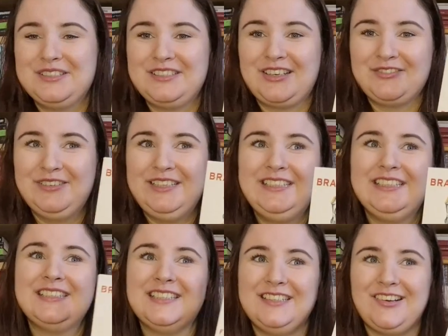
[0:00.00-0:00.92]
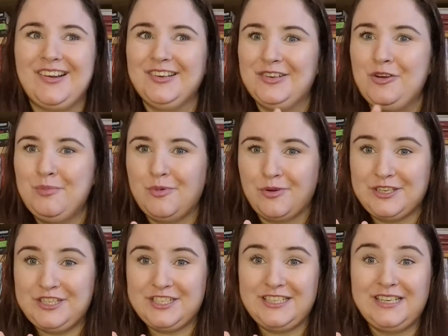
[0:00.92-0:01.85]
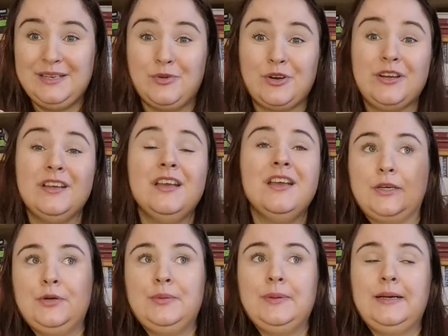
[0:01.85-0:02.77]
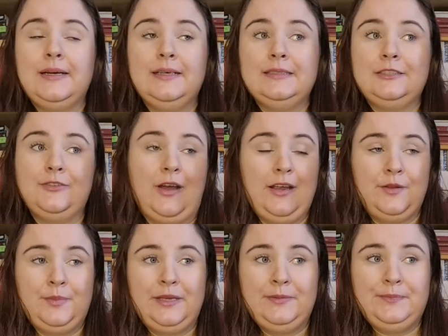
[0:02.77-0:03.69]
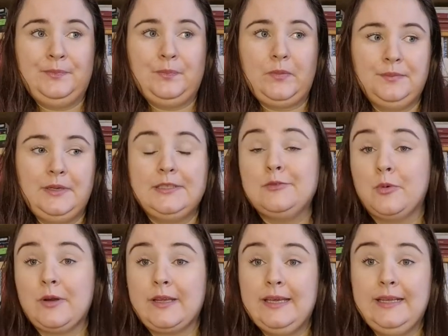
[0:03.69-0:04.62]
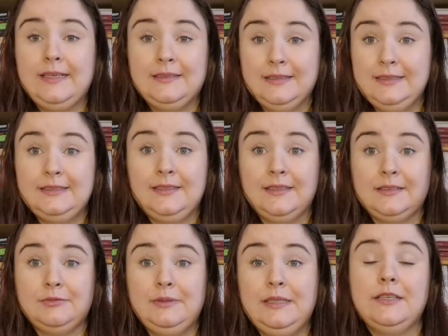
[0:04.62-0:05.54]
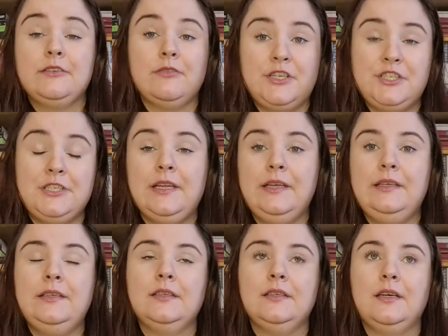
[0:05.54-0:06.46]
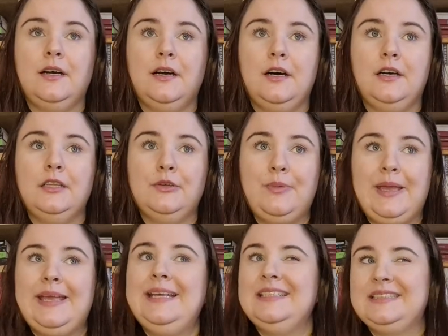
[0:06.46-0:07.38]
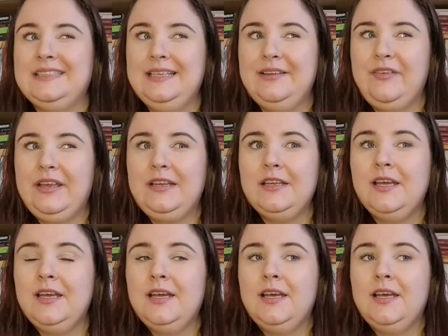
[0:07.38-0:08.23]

you start reading it. There are no porches anymore. So uh, this fireman is working and he's not really questioning uh, the way he's living